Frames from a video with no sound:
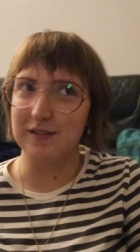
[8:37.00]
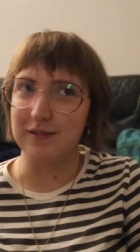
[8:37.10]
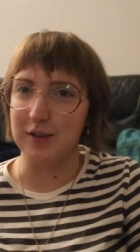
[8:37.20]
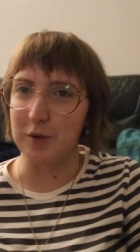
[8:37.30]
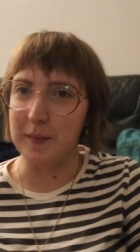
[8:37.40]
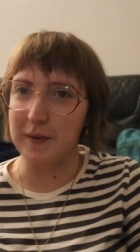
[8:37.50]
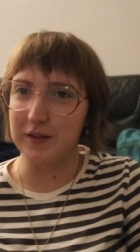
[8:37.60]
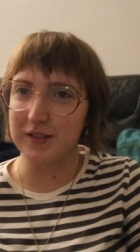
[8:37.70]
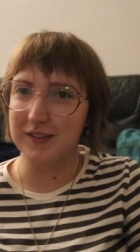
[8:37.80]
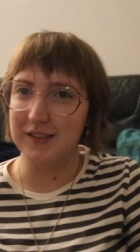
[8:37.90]
float my
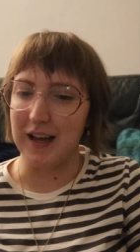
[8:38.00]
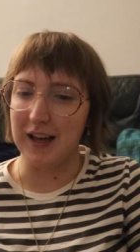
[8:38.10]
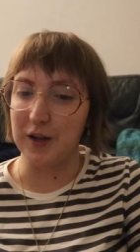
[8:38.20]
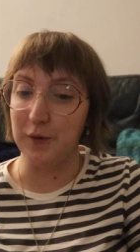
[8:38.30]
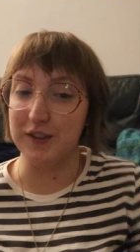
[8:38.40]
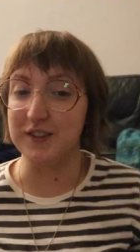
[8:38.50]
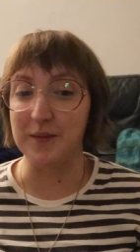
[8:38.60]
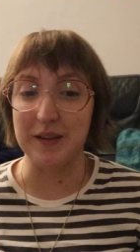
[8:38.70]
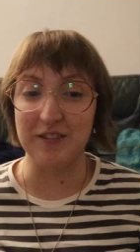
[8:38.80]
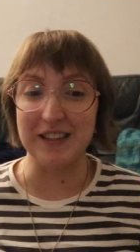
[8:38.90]
boat. And I wanted
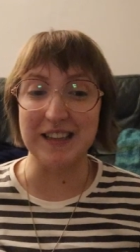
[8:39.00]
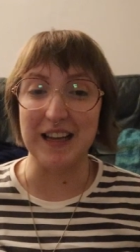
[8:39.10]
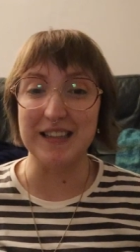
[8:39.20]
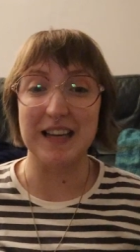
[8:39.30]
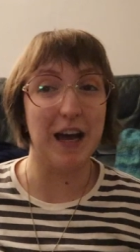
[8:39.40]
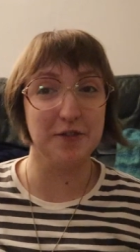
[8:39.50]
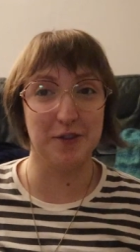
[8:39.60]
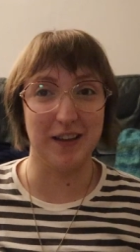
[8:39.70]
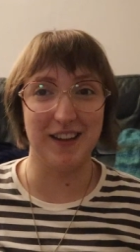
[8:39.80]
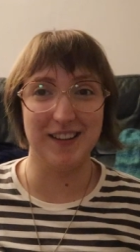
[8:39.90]
something really light
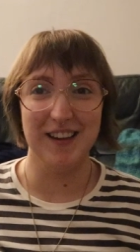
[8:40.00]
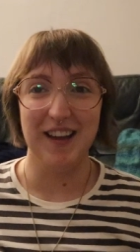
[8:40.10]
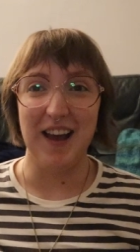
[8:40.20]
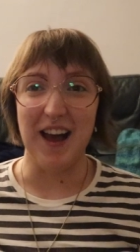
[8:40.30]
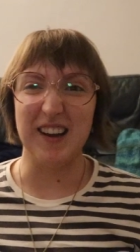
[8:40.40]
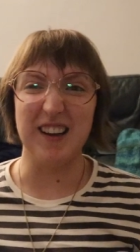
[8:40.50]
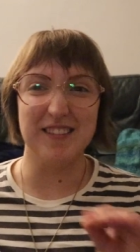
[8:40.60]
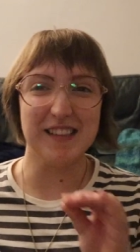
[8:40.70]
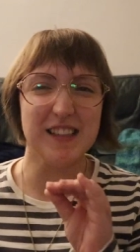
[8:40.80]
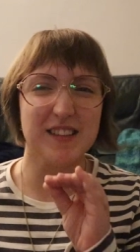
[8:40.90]
after that, and I
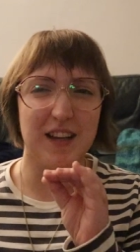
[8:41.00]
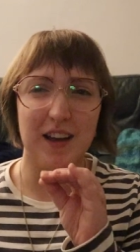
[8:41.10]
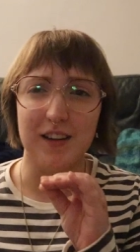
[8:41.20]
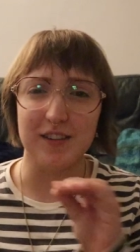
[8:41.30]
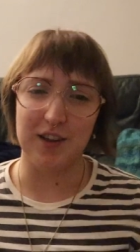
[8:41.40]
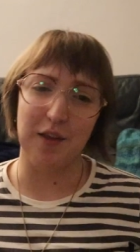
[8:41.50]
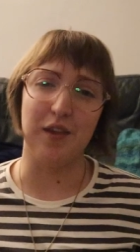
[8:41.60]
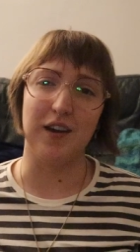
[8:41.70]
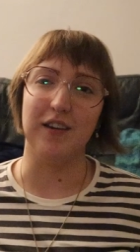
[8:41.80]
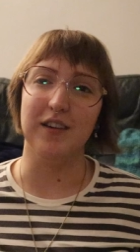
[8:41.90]
realised I had
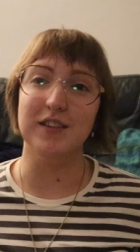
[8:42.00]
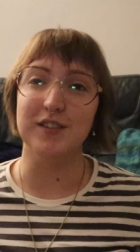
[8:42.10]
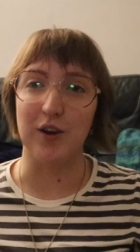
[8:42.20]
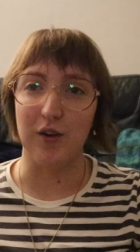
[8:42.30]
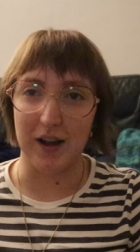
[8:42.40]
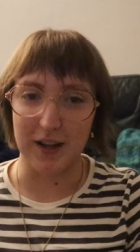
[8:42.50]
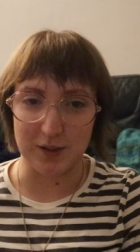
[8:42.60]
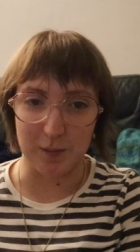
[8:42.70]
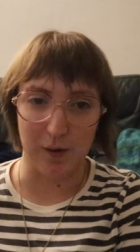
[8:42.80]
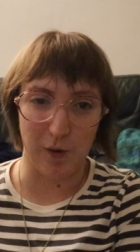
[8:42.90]
nothing, so I
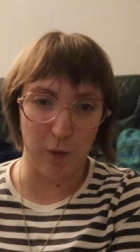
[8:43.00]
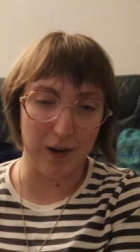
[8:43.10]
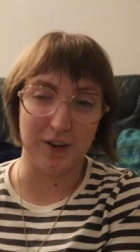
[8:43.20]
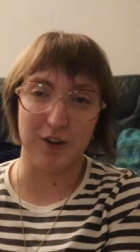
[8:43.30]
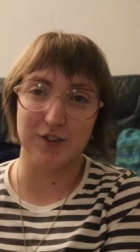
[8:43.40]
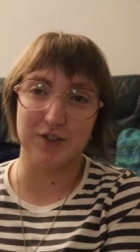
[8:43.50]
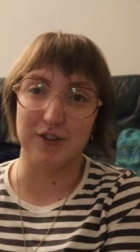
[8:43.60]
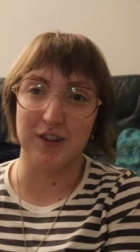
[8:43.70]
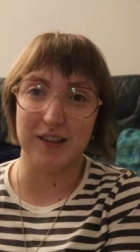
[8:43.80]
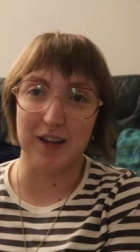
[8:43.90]
had to borrow Gwen and Art
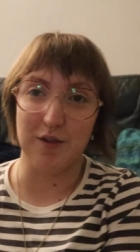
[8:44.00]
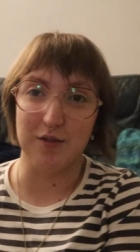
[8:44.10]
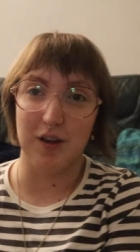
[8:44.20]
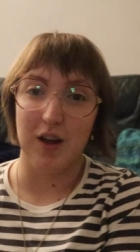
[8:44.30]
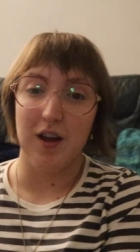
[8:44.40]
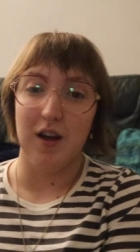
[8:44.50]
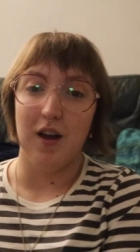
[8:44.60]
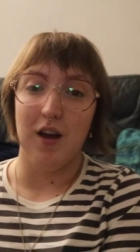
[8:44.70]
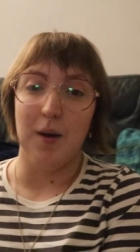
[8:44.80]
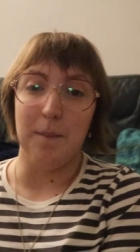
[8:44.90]
Are Not in Love
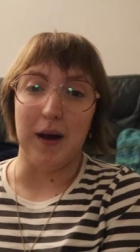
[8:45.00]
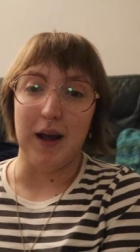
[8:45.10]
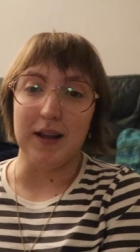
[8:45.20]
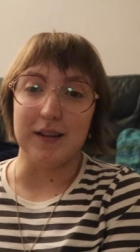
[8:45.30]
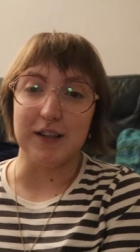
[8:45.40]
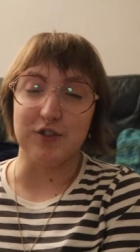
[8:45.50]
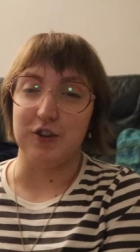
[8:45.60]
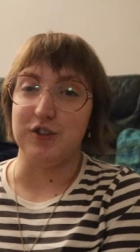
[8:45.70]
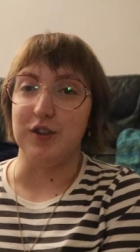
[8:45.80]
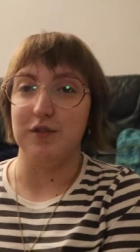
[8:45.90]
by Lex
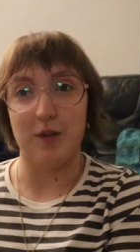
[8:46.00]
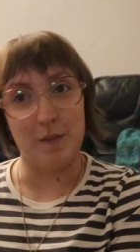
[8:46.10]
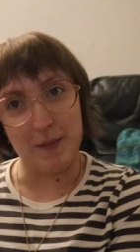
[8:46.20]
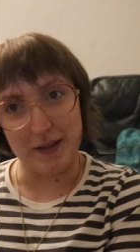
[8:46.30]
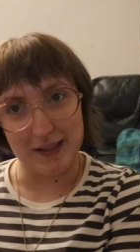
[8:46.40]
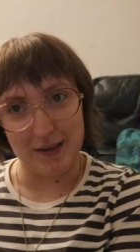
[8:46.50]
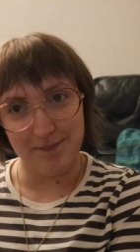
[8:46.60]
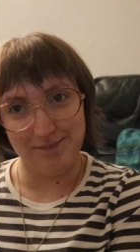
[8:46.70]
Frazier from my bestie,